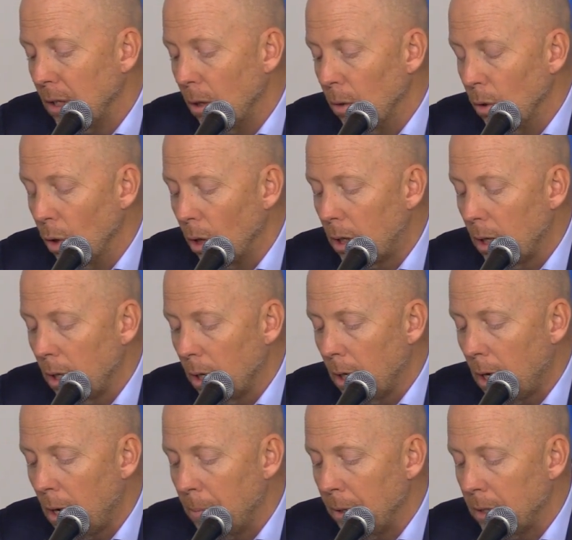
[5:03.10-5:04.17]
You know, look,
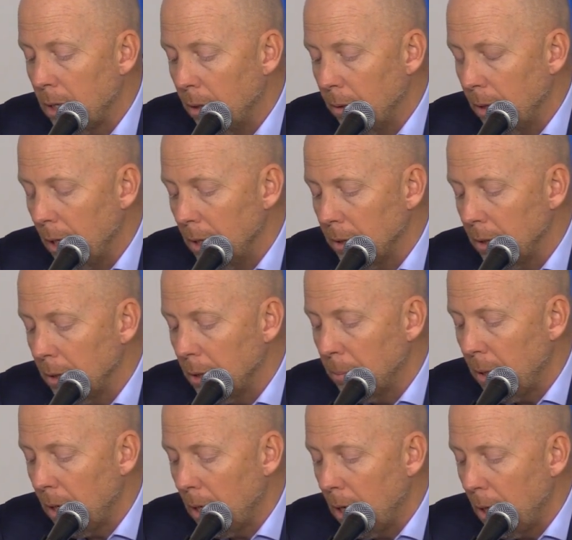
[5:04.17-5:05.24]
I'm going to tell you guys this
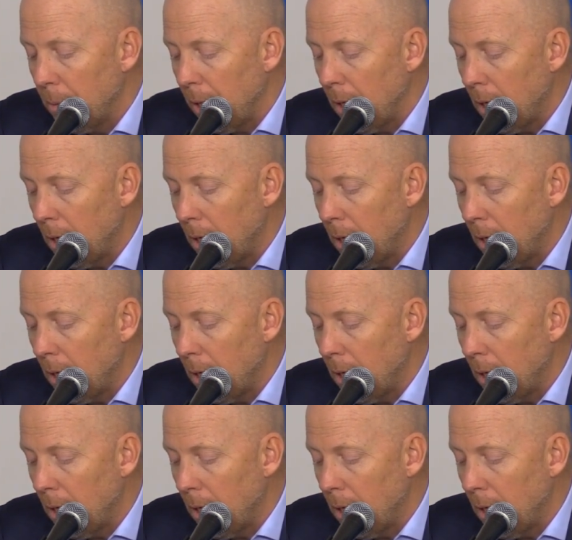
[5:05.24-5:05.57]
about Jaime